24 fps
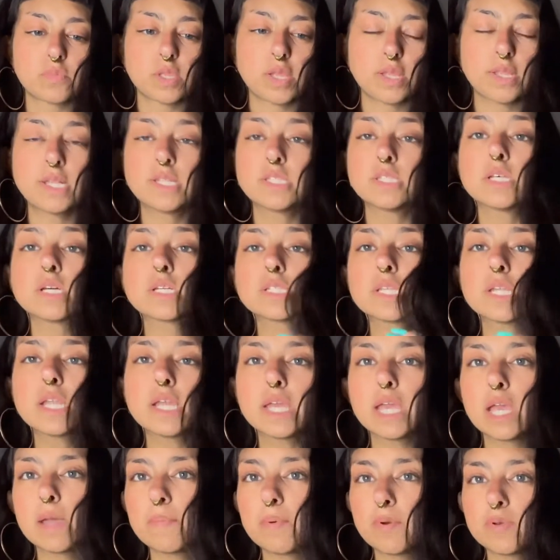Well, it sucks that I
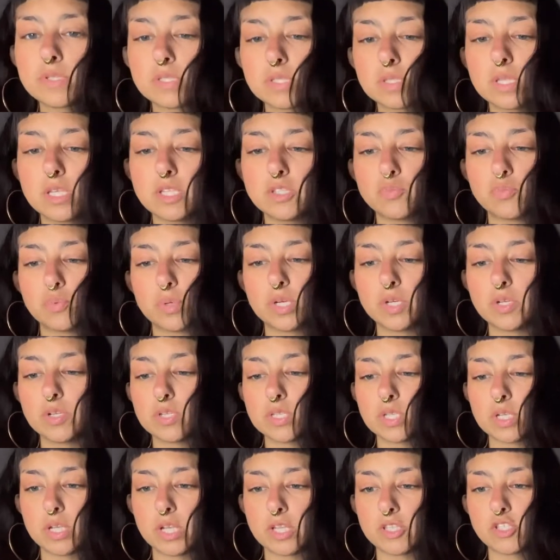can't post these
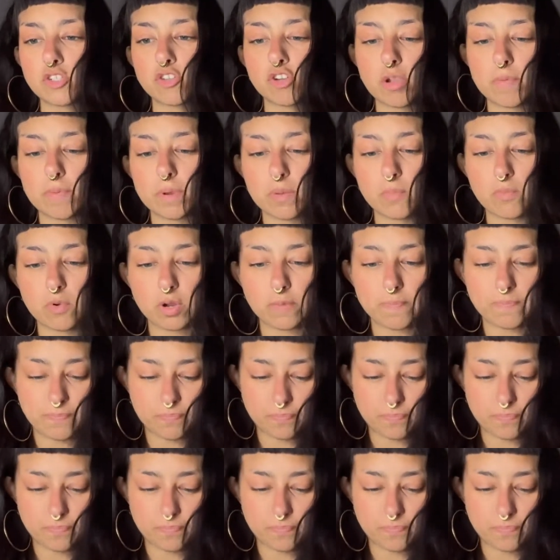reels on Instagram anymore.